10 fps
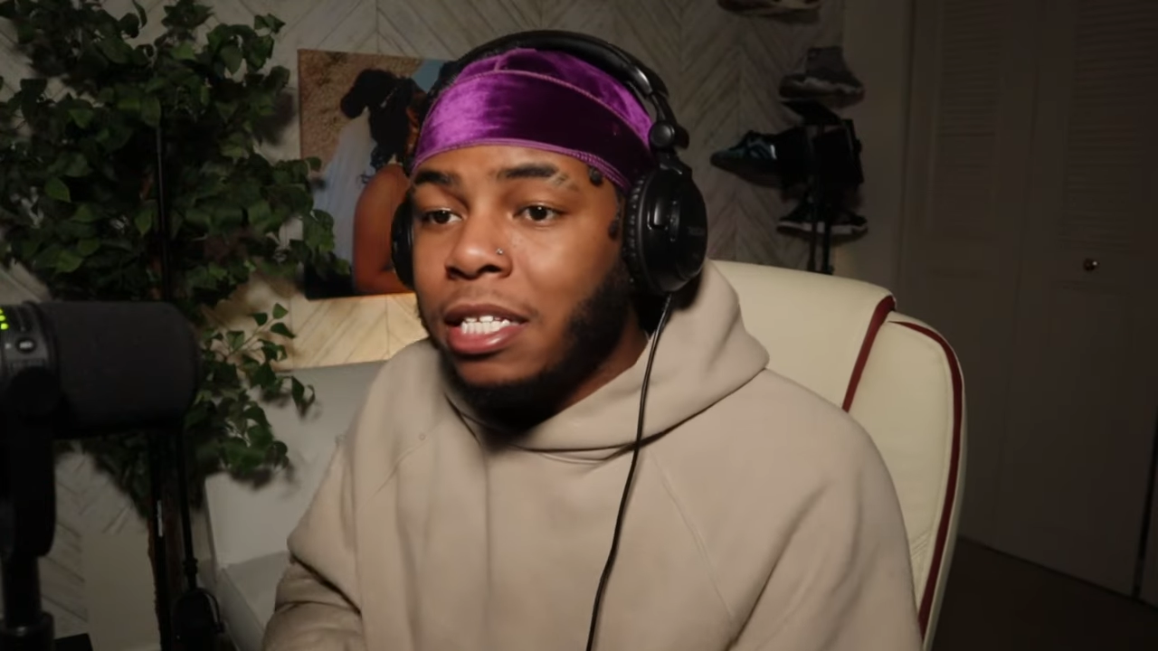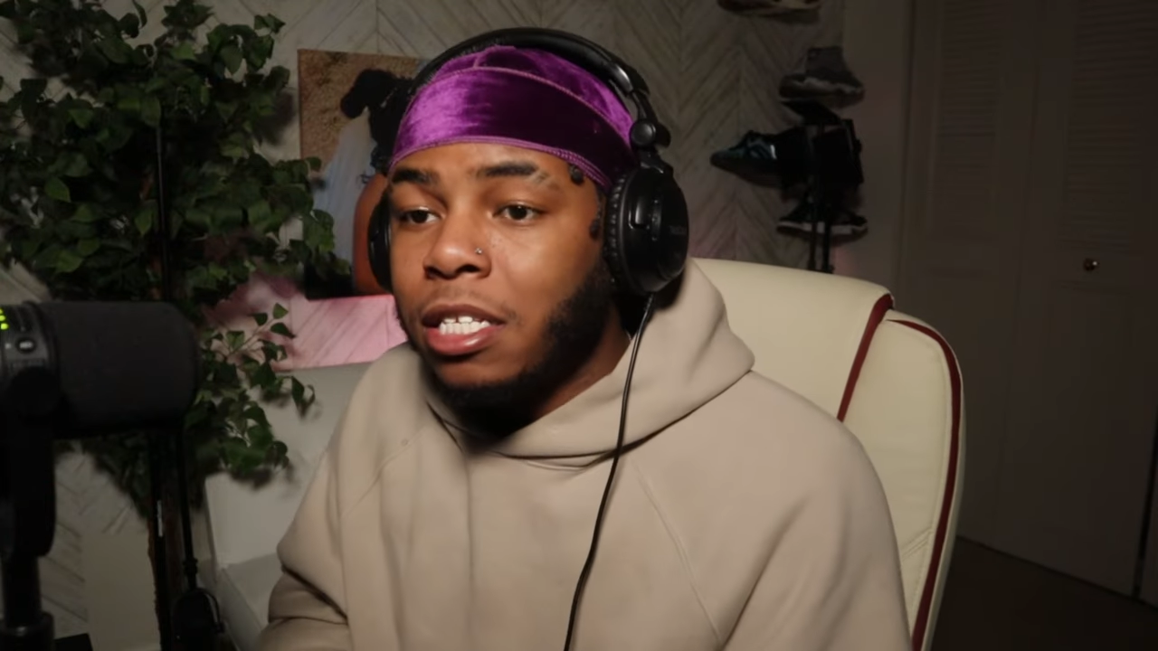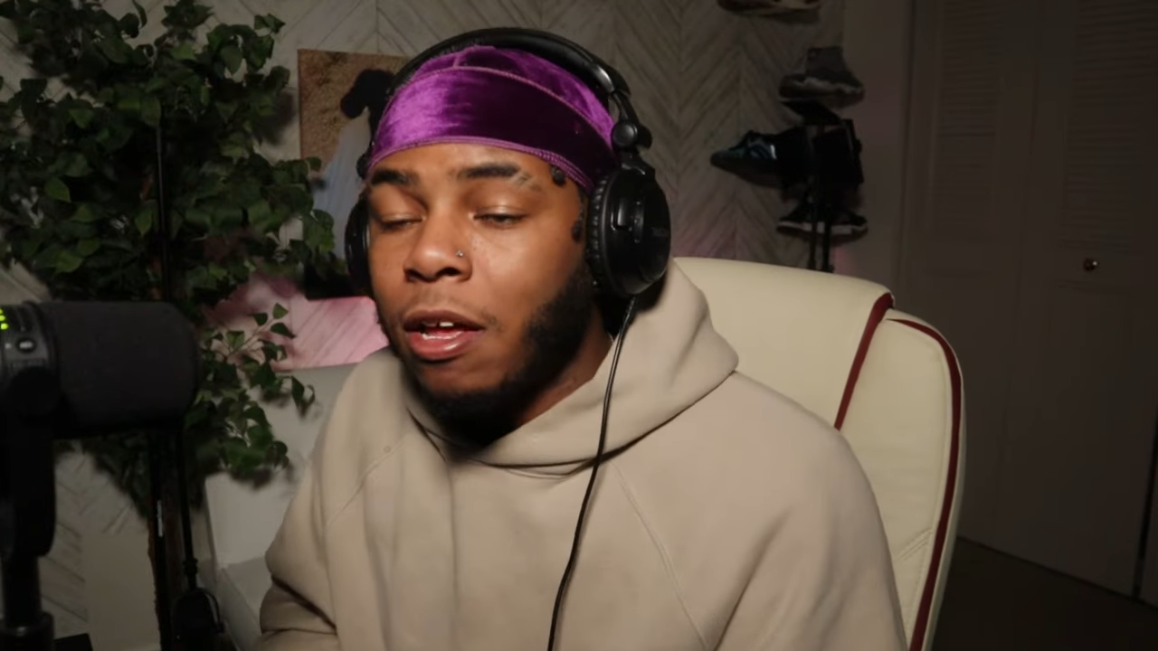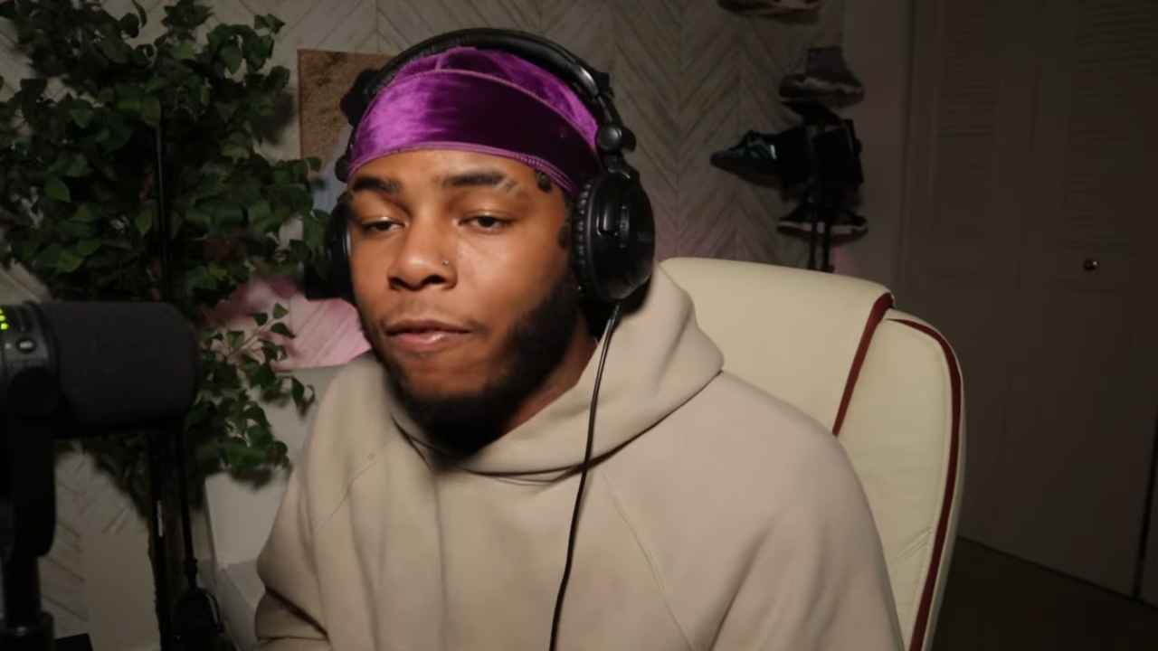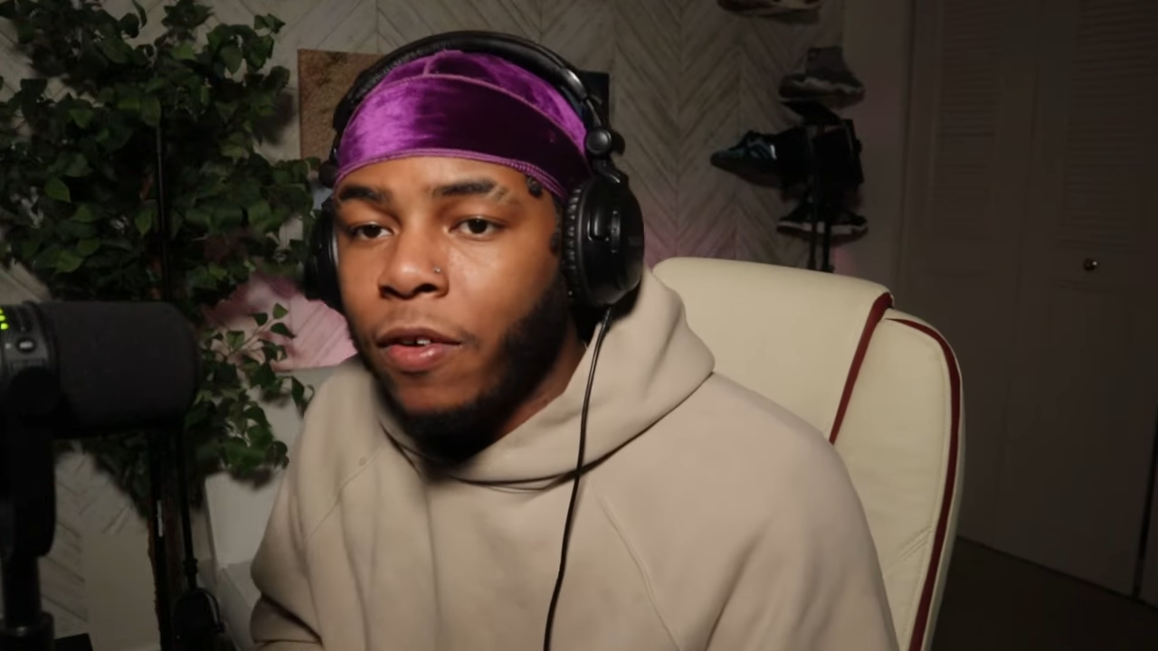
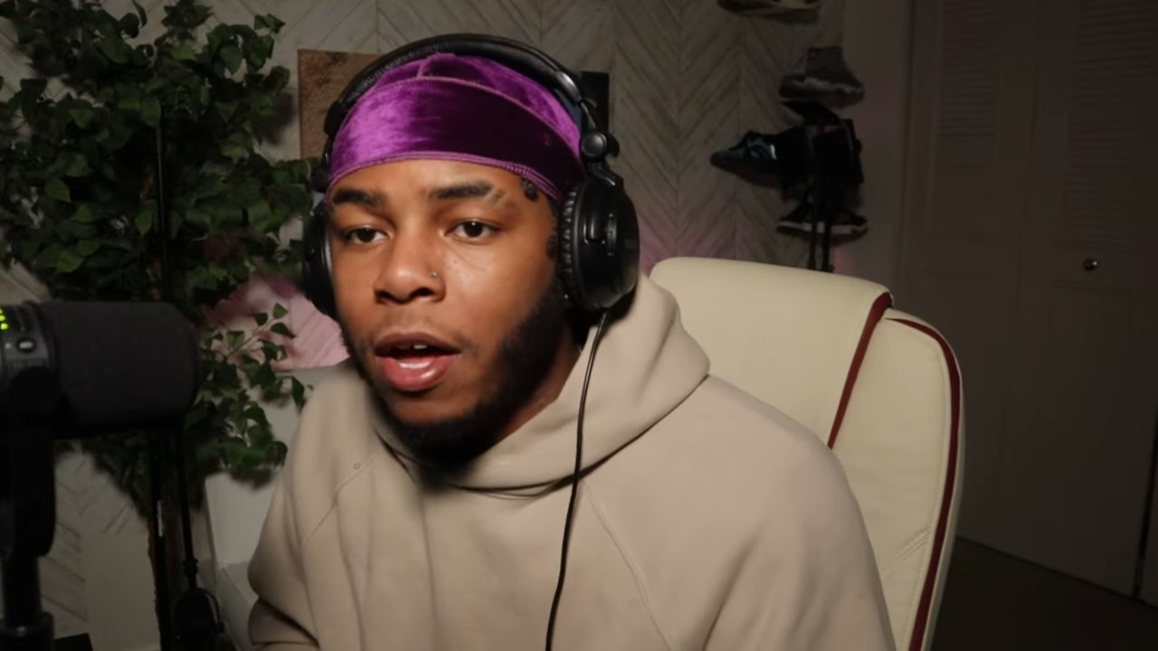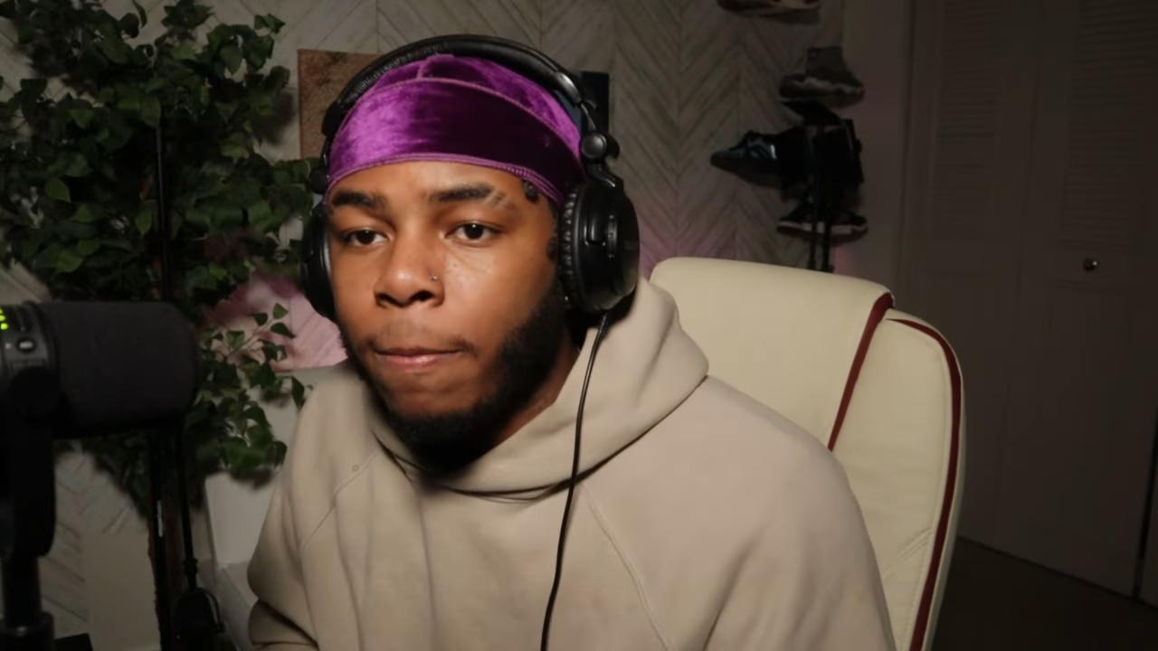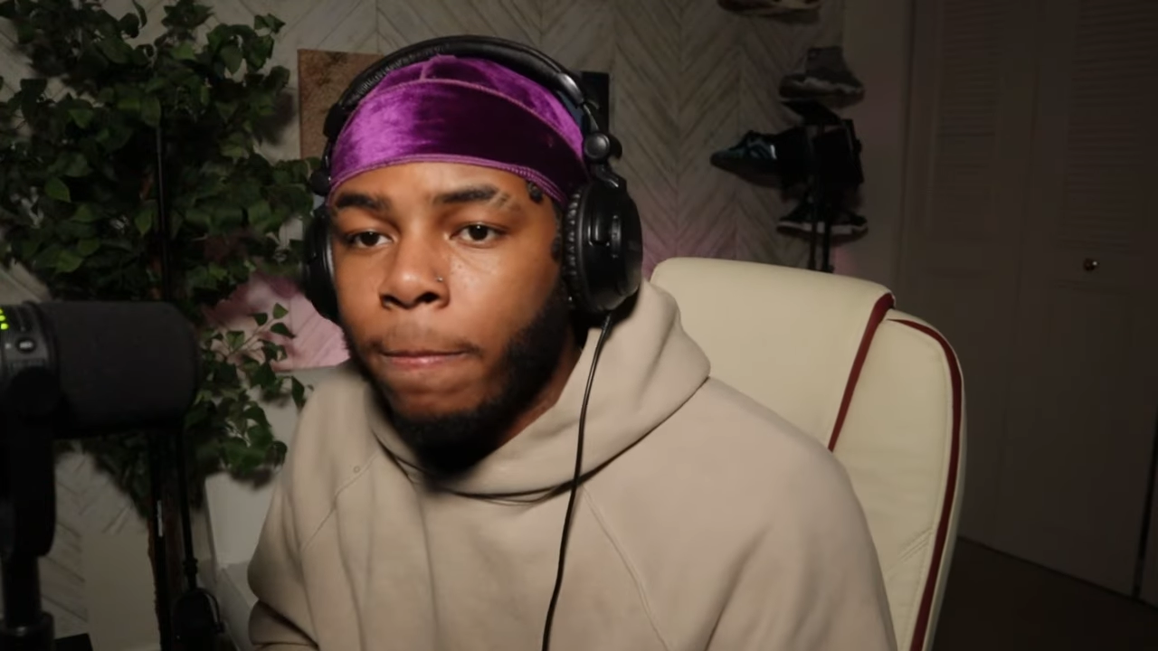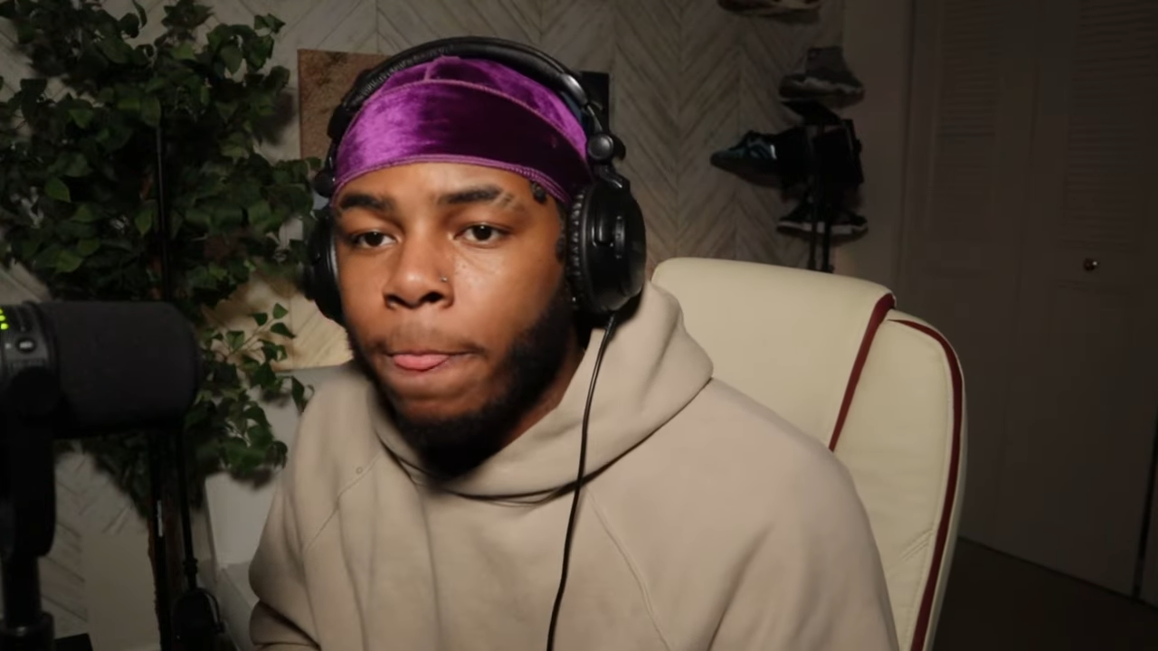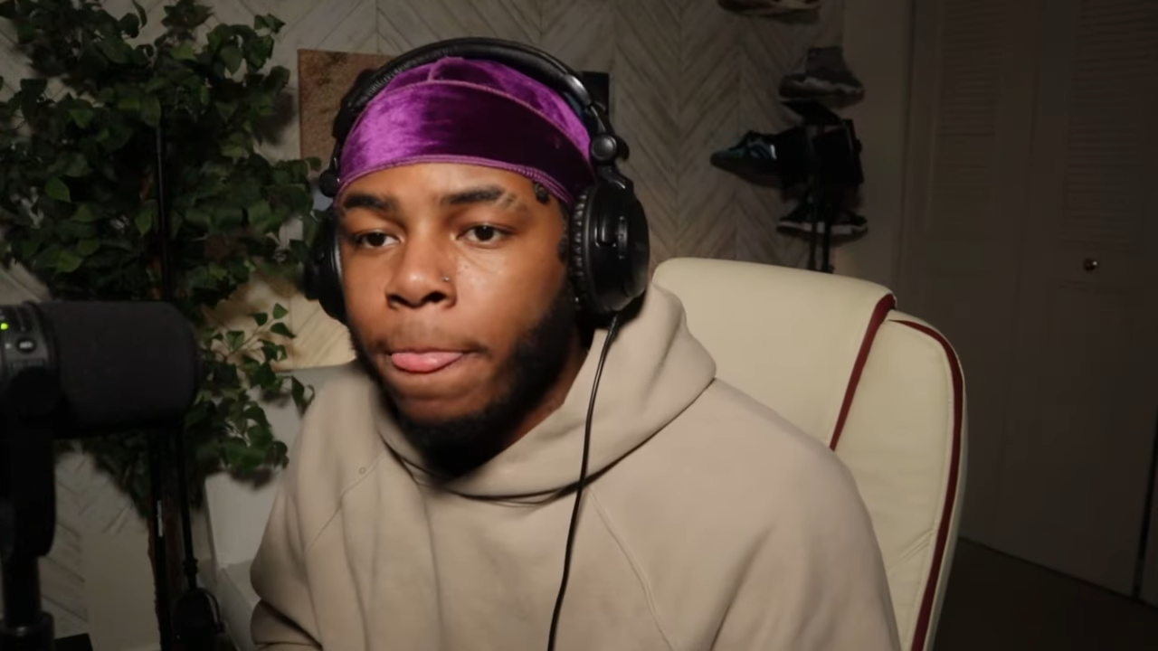himself up.